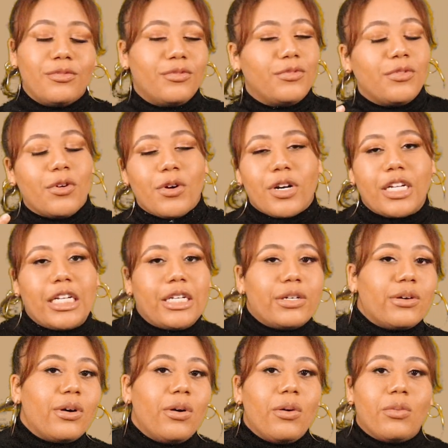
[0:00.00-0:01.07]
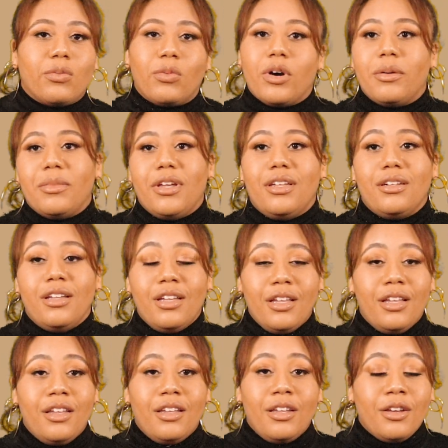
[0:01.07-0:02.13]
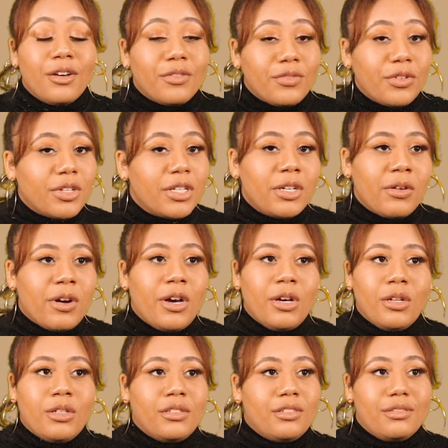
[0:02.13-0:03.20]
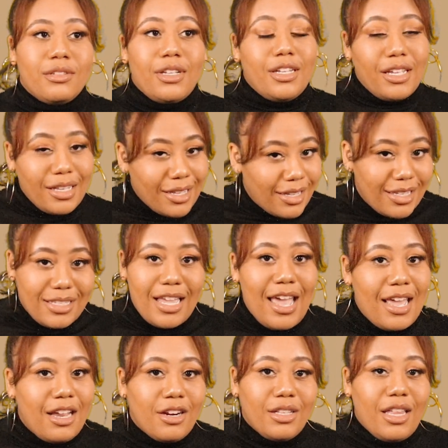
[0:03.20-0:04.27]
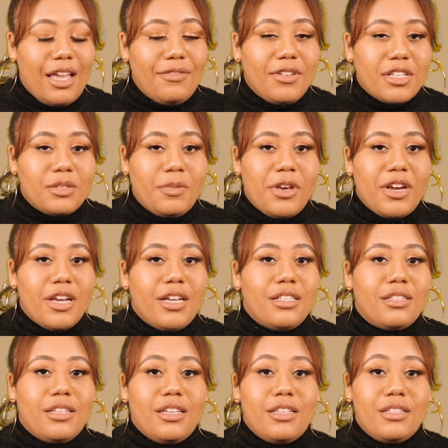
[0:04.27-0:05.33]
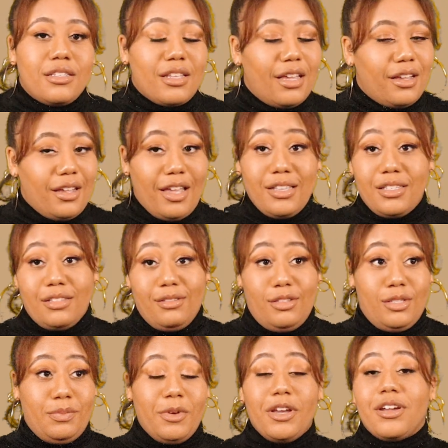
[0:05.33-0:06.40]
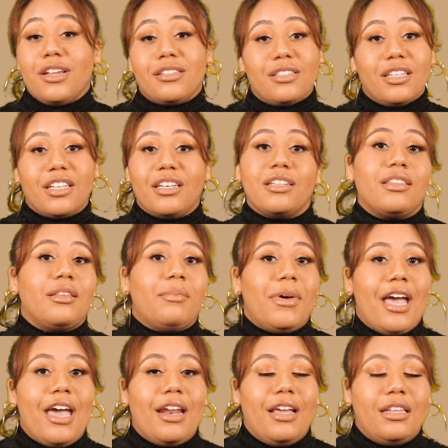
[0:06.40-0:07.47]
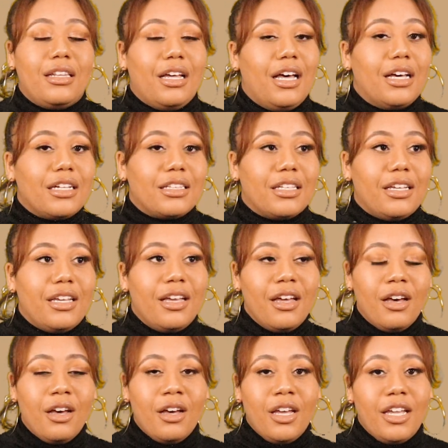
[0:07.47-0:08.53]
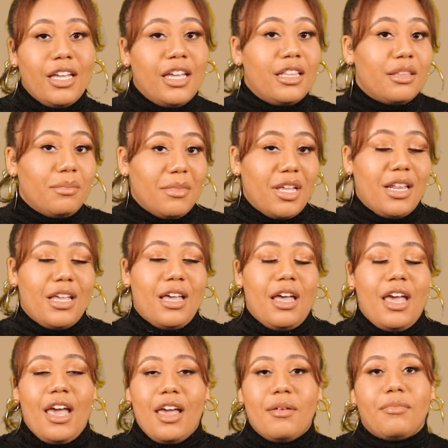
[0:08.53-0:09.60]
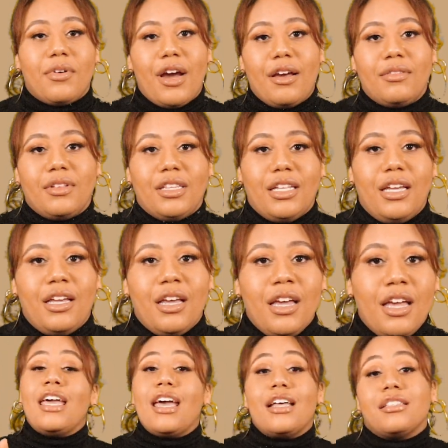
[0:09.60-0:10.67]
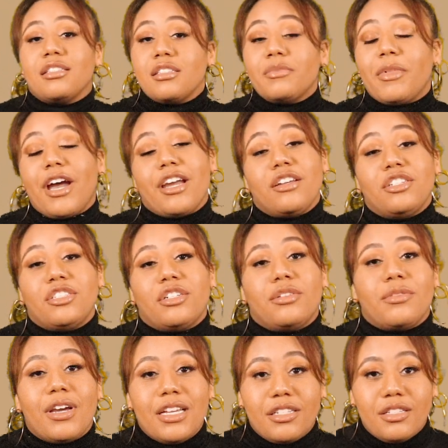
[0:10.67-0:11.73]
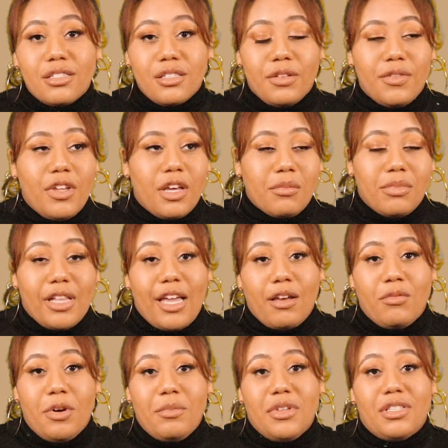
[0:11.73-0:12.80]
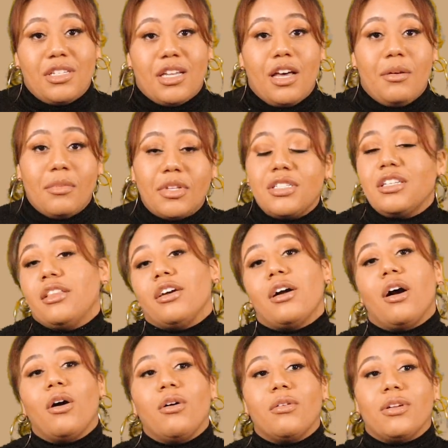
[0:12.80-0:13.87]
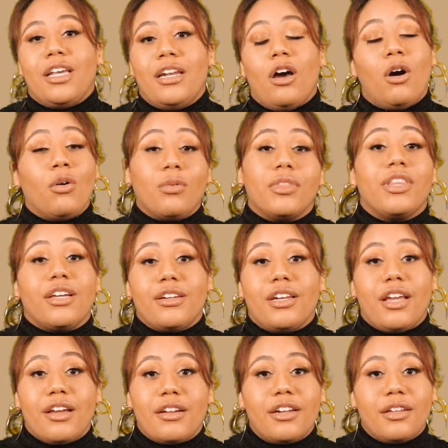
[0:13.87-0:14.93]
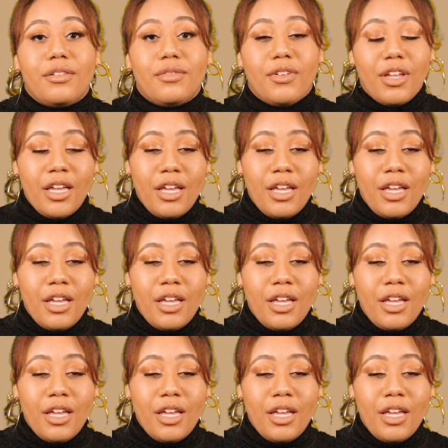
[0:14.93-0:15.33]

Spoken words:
40-year-old woman, fully grown, has had her life experiences, has experienced the good, the bad, and the ugly, in the media and privately, and has inspired generations of young Black women to come into their own and own their narrative,